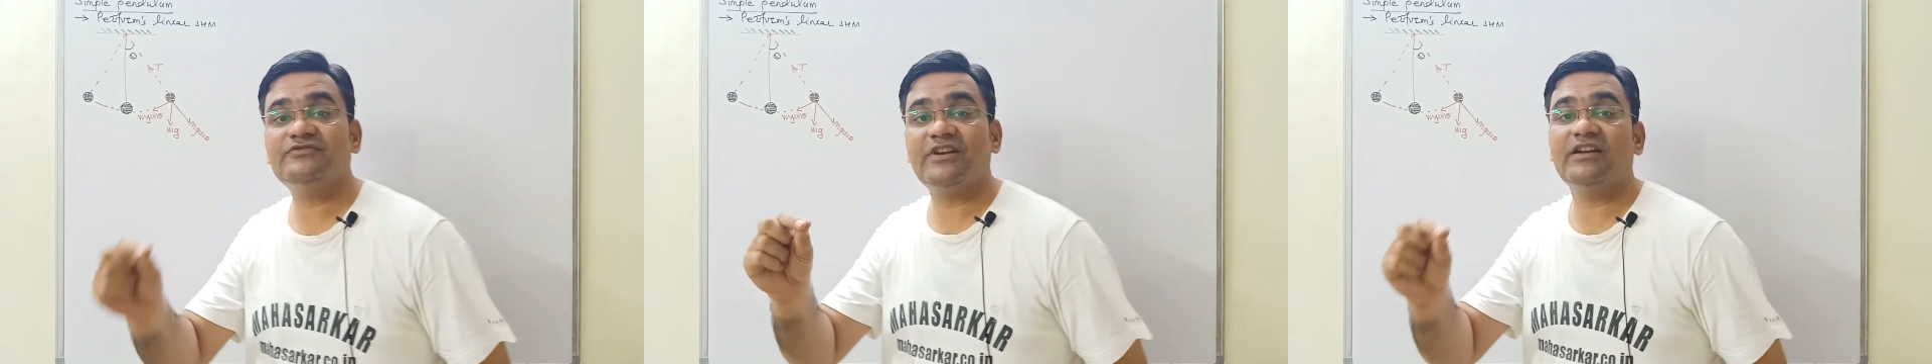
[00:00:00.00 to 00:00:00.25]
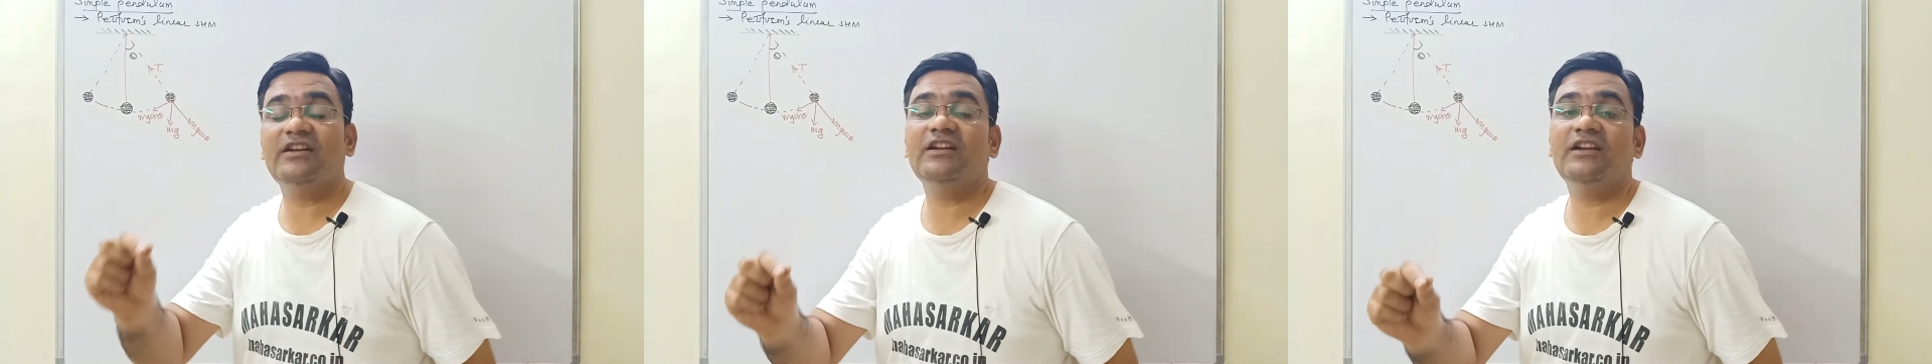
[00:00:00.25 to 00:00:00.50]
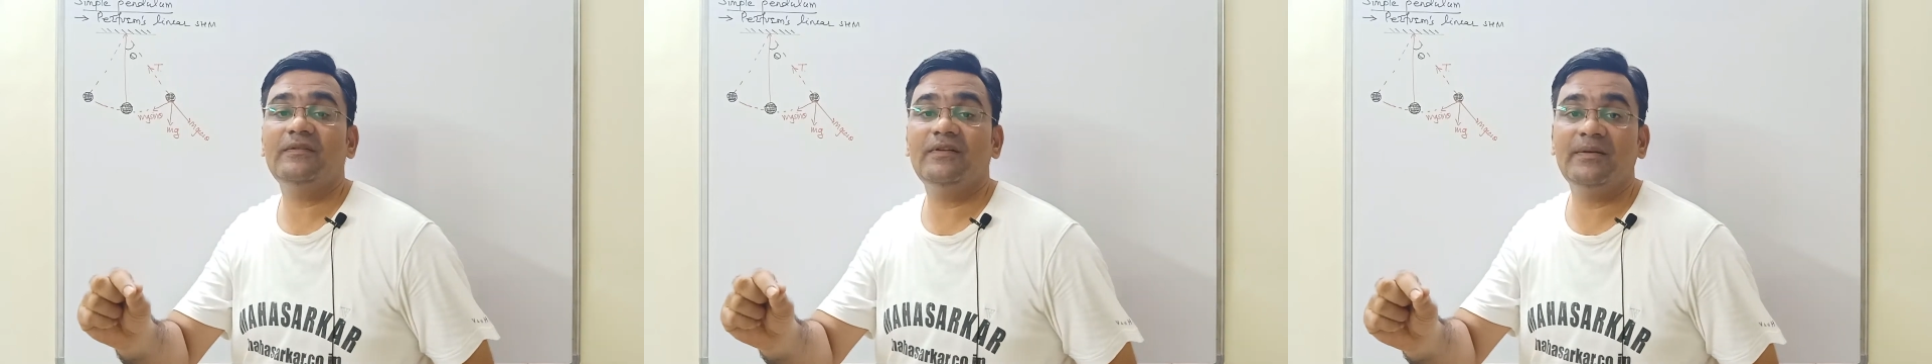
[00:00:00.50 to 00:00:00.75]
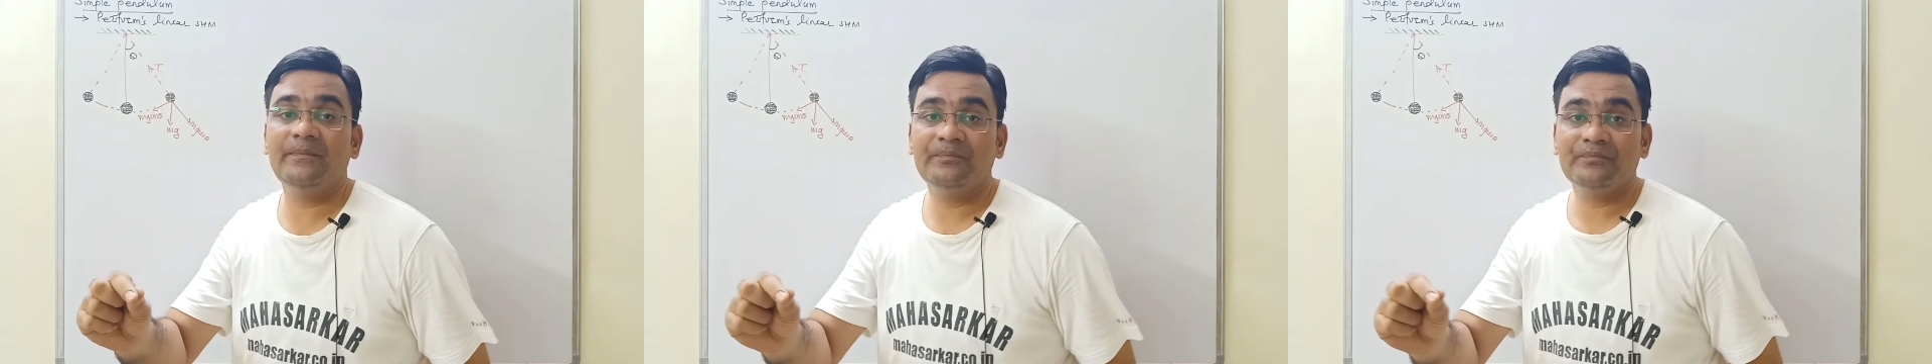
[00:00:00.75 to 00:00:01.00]
standard
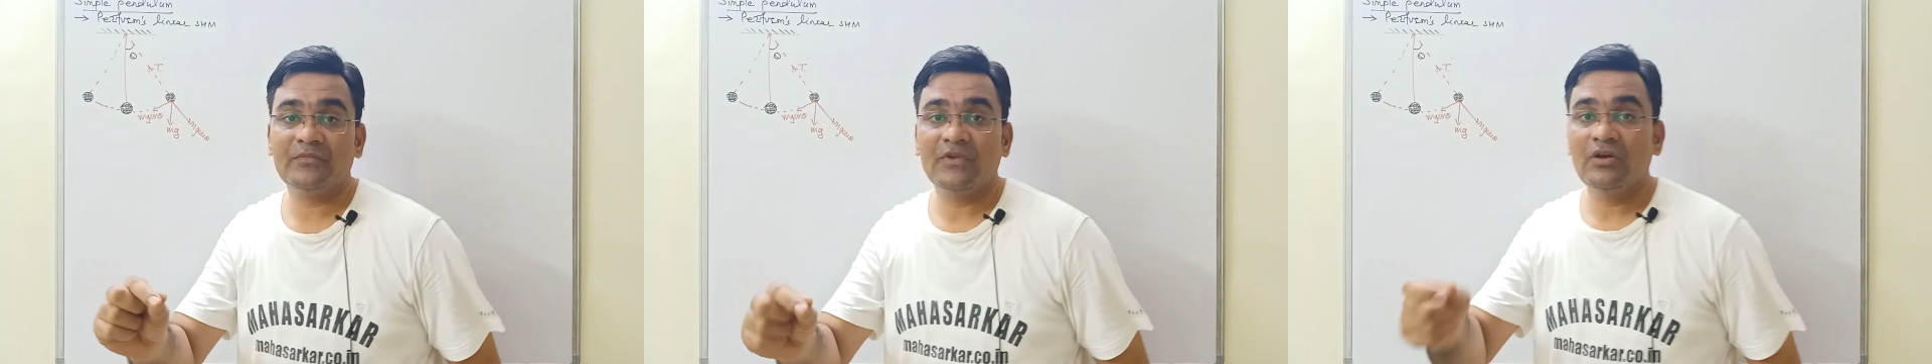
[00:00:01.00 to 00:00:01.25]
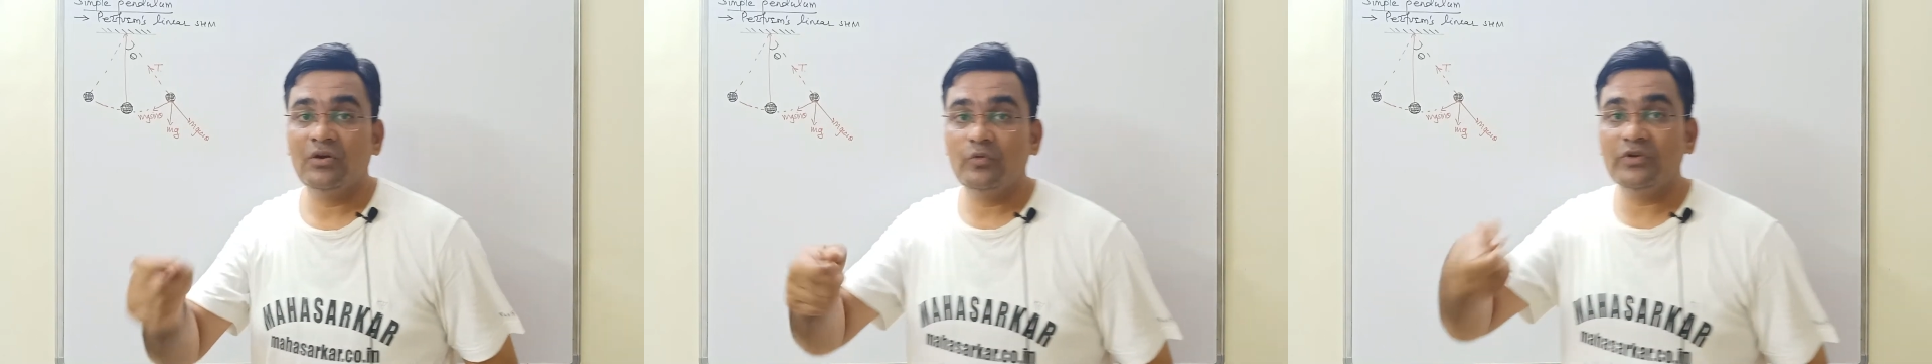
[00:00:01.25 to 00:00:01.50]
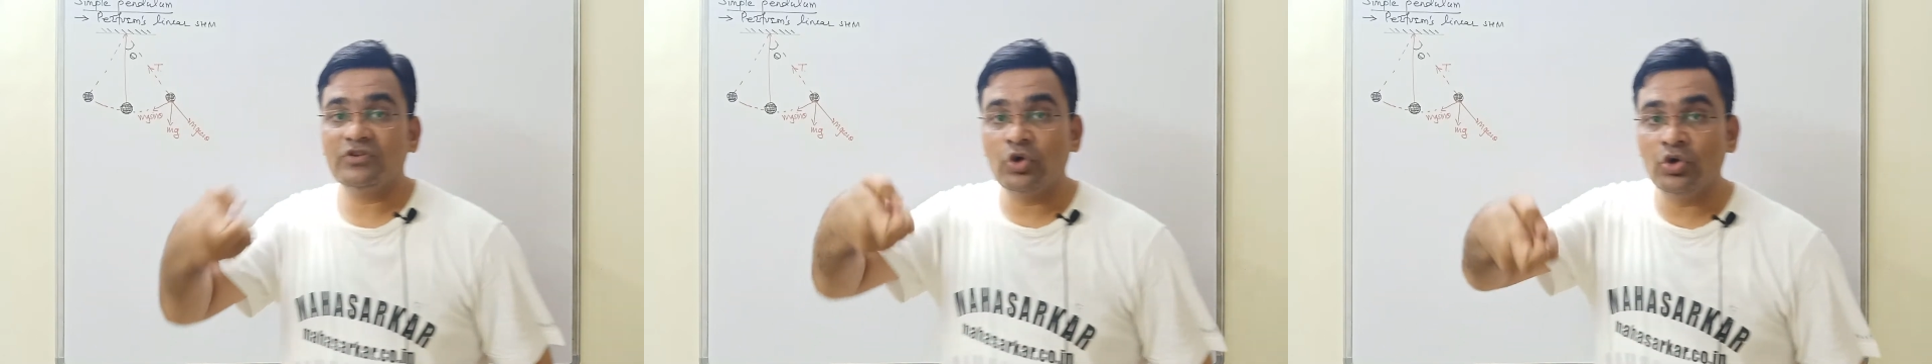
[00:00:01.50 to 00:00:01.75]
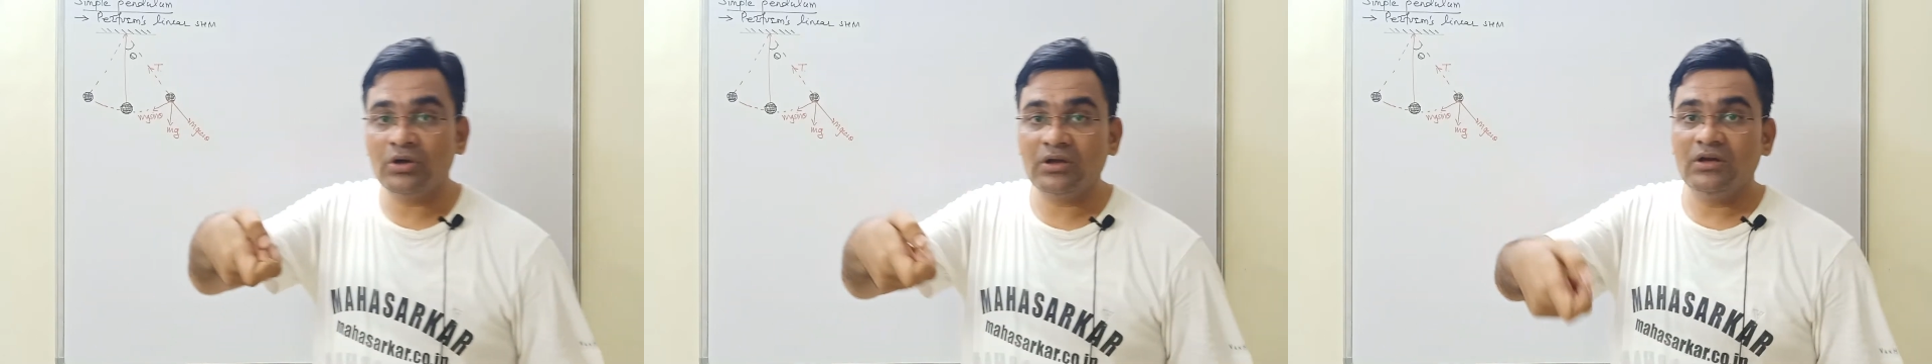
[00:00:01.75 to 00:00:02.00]
11 with
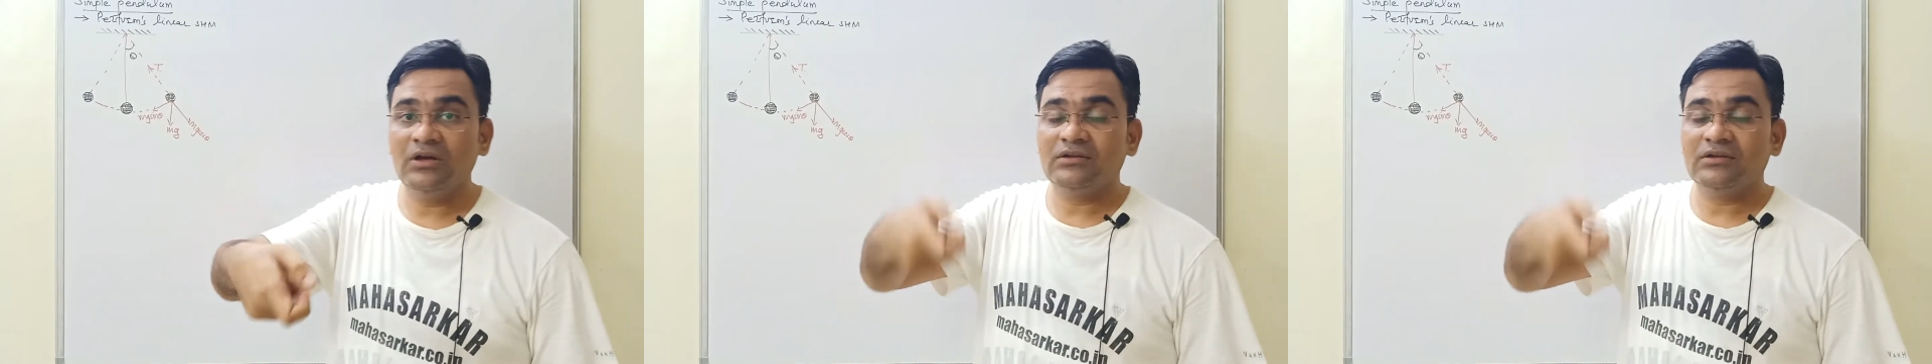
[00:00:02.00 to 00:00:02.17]
hook,